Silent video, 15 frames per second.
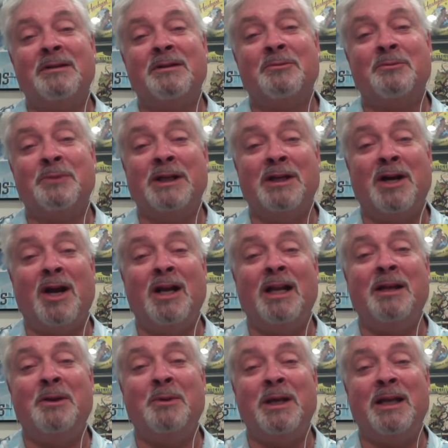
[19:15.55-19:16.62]
read Harley
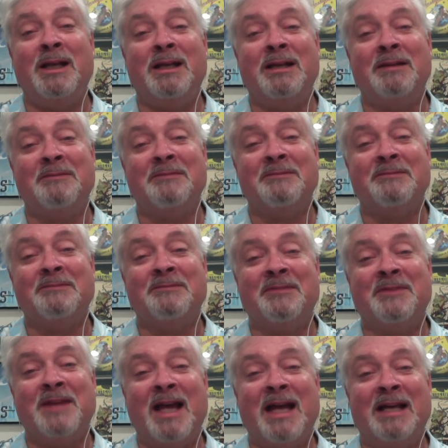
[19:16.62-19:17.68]
Quinn.
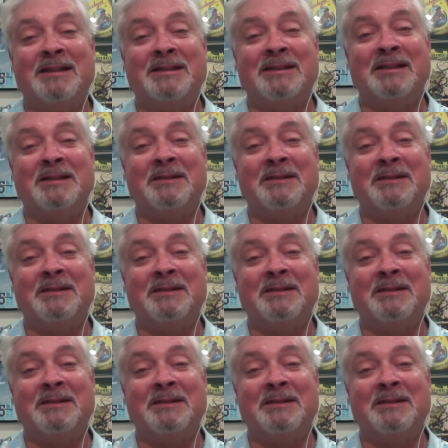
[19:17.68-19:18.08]
Thanks.